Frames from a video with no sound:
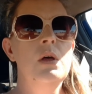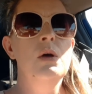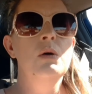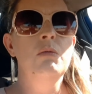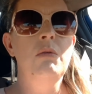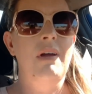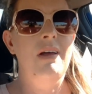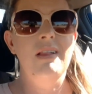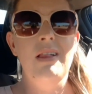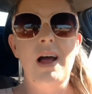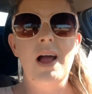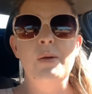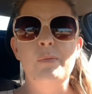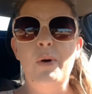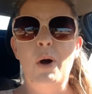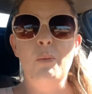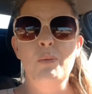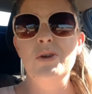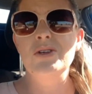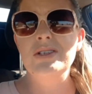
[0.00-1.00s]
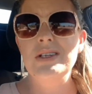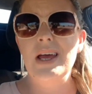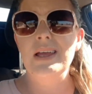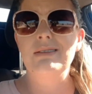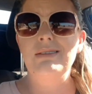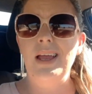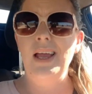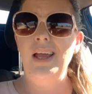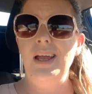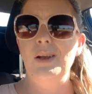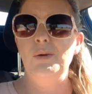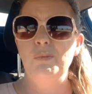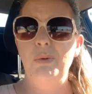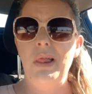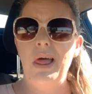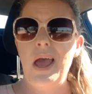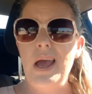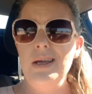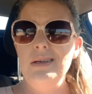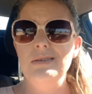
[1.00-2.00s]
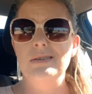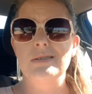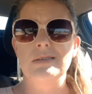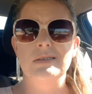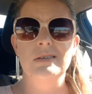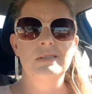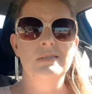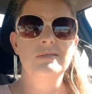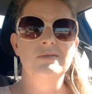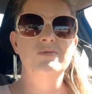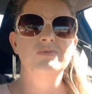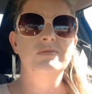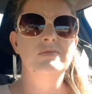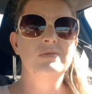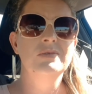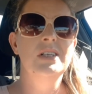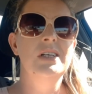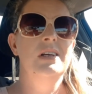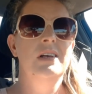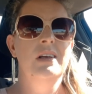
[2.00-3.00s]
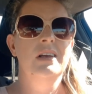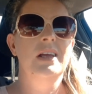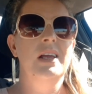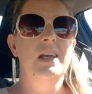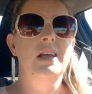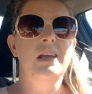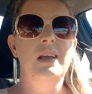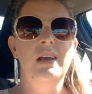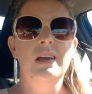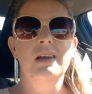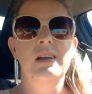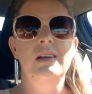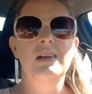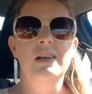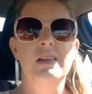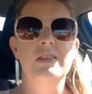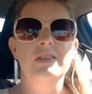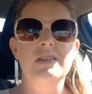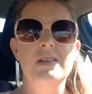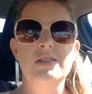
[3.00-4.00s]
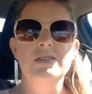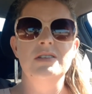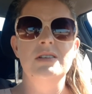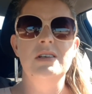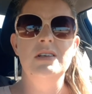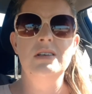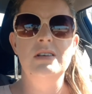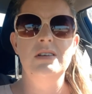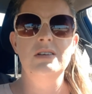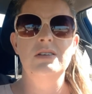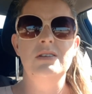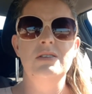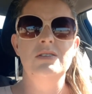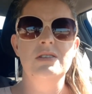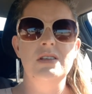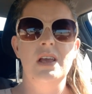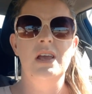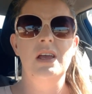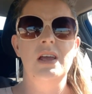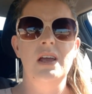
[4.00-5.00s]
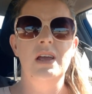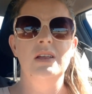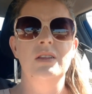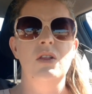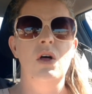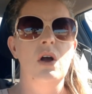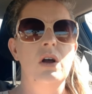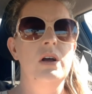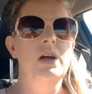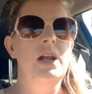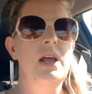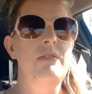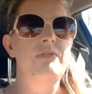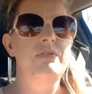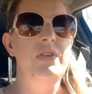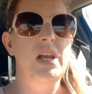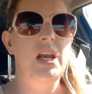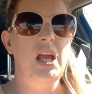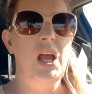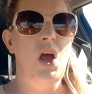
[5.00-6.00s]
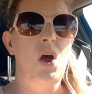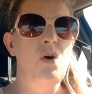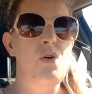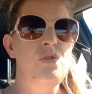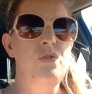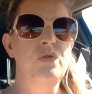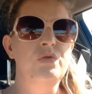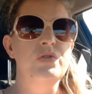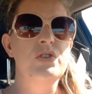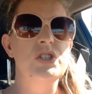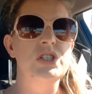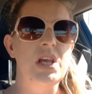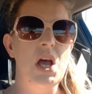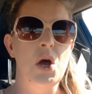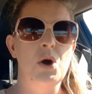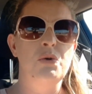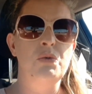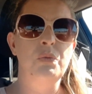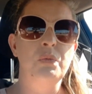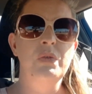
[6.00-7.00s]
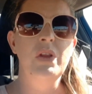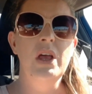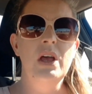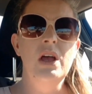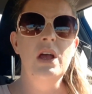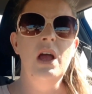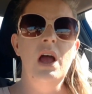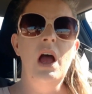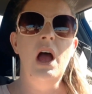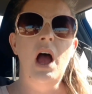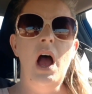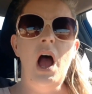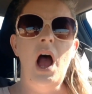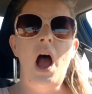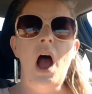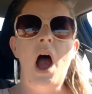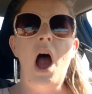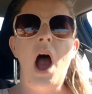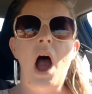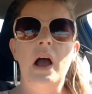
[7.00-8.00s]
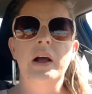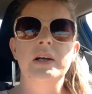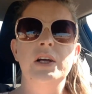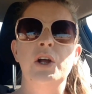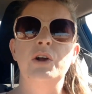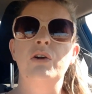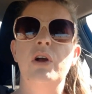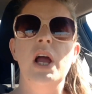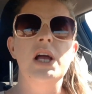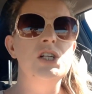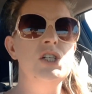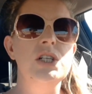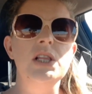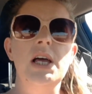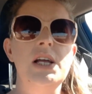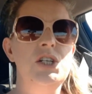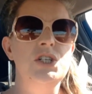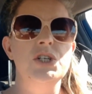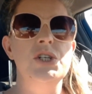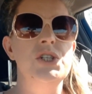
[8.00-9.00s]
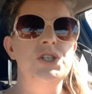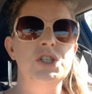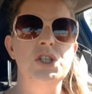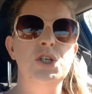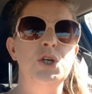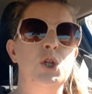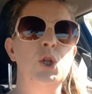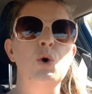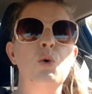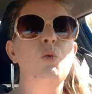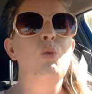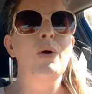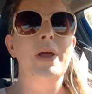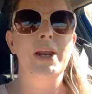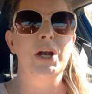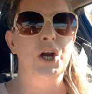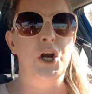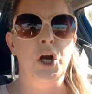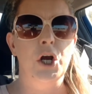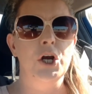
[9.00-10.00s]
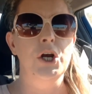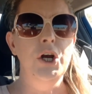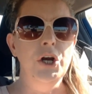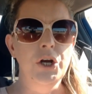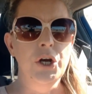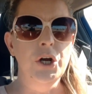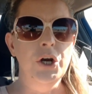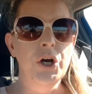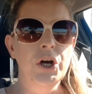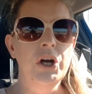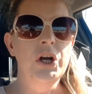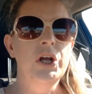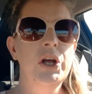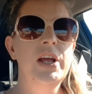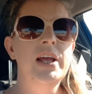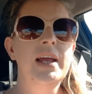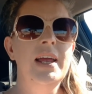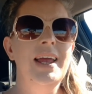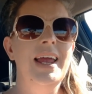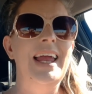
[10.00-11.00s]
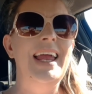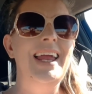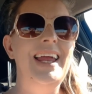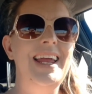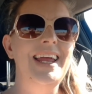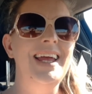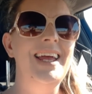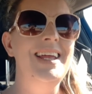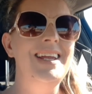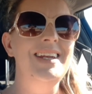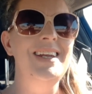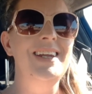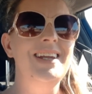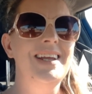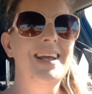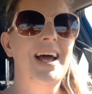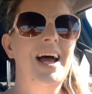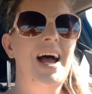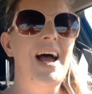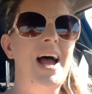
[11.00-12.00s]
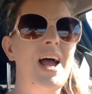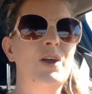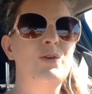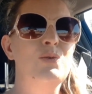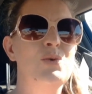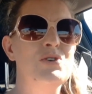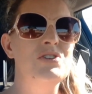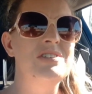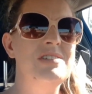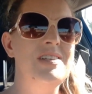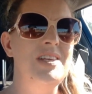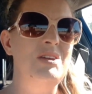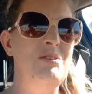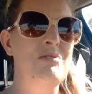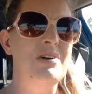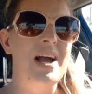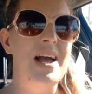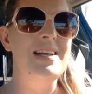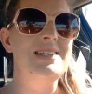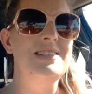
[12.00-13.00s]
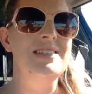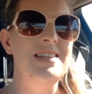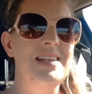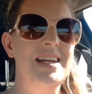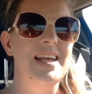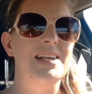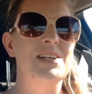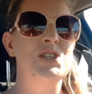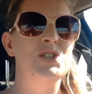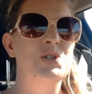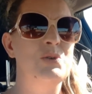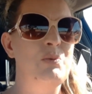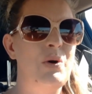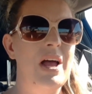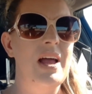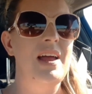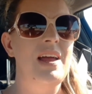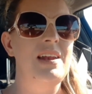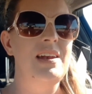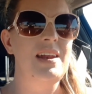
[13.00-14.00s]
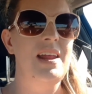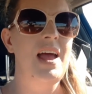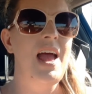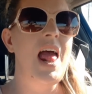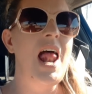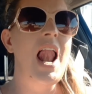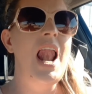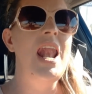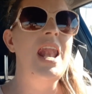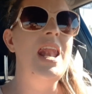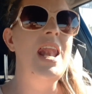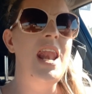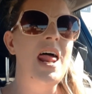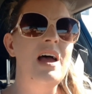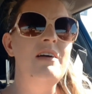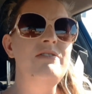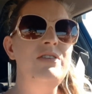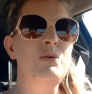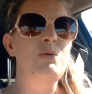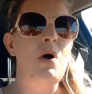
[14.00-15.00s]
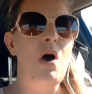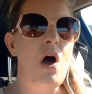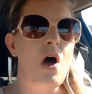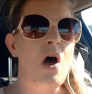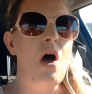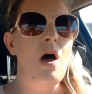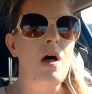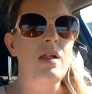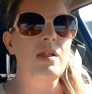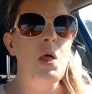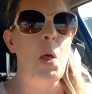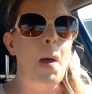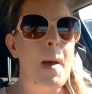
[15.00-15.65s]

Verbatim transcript: Well, I'm almost at the eating place and this is a long enough video. So, congratulations to the winner, and I will see you guys in the next one. Love you all.